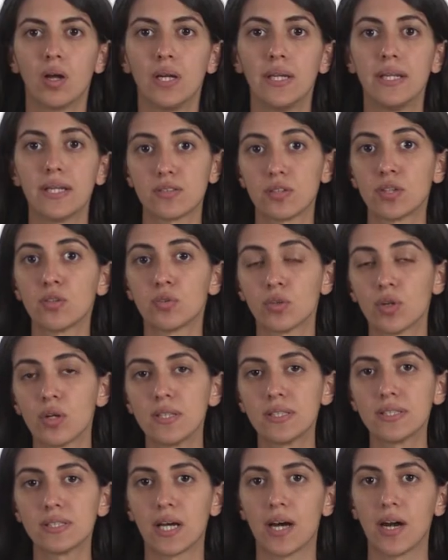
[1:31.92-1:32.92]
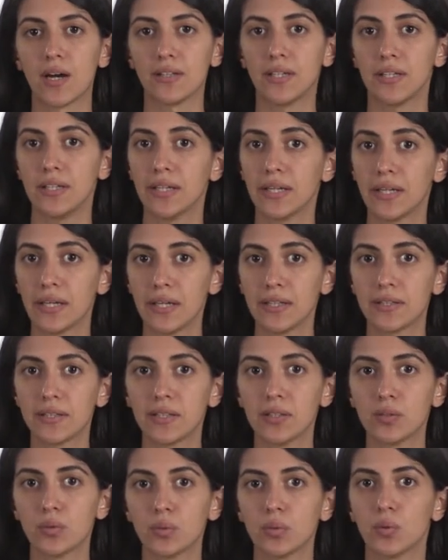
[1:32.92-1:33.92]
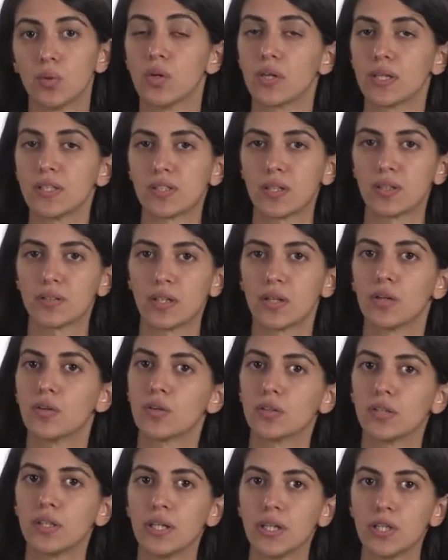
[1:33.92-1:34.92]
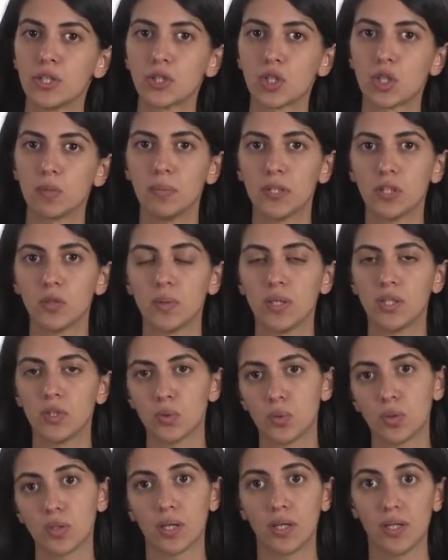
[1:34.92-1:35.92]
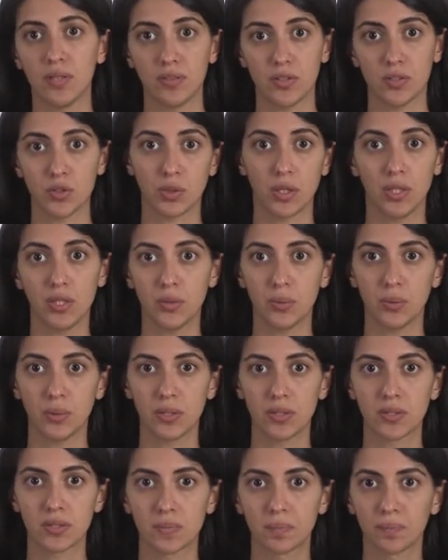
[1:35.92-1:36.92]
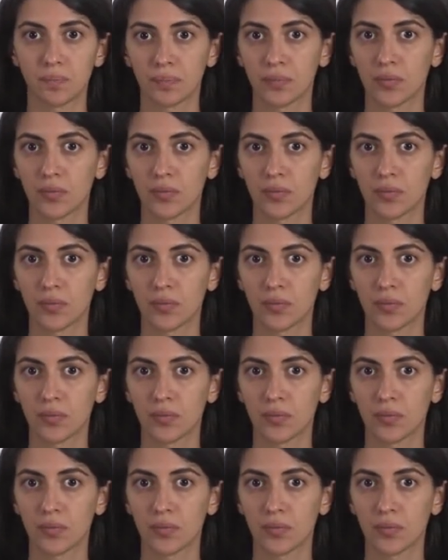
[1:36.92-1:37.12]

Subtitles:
Liaison roles are dedicated to horizontal coordination between two organizational units.